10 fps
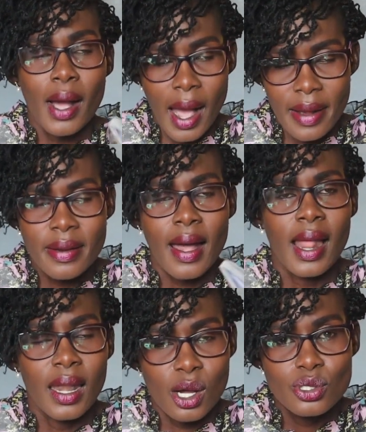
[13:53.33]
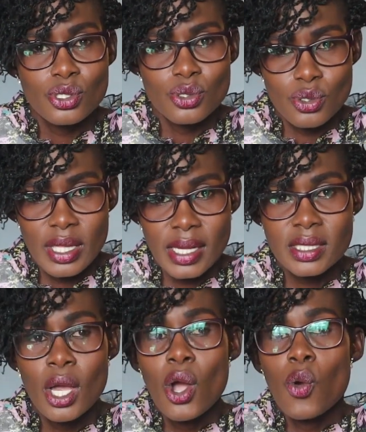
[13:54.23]
are allowed to do
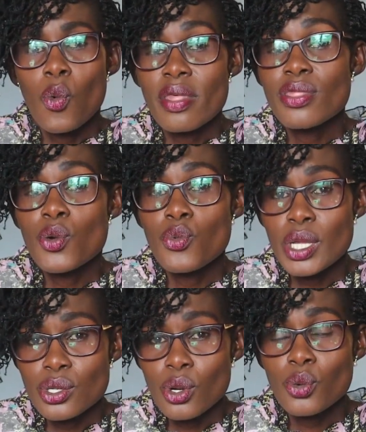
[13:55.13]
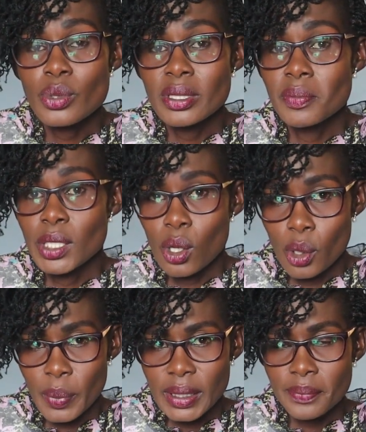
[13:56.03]
that when the window will be
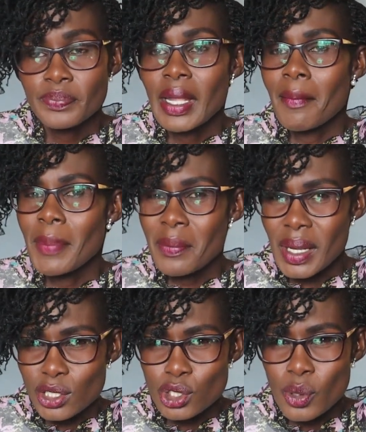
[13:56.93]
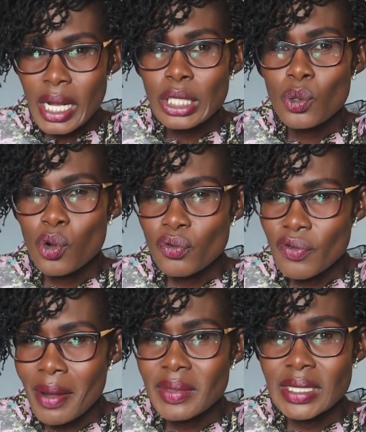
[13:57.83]
open, but make sure you
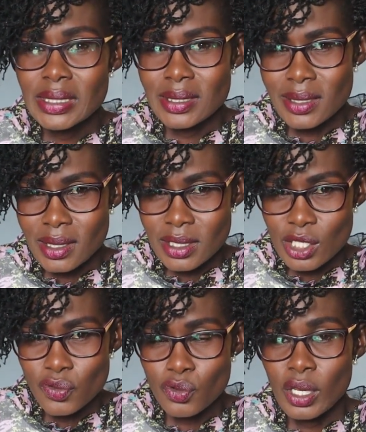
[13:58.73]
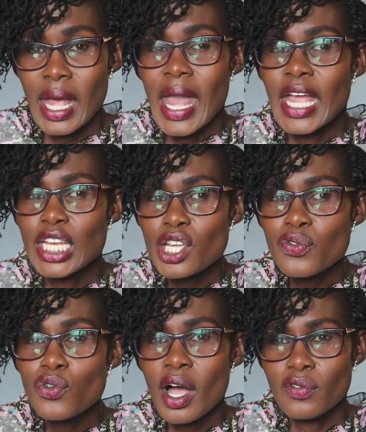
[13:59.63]
confirm that it is successful. And
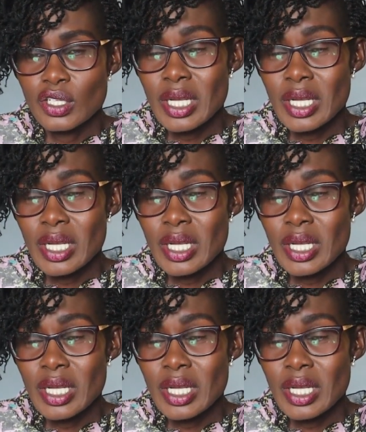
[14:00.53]
if you have your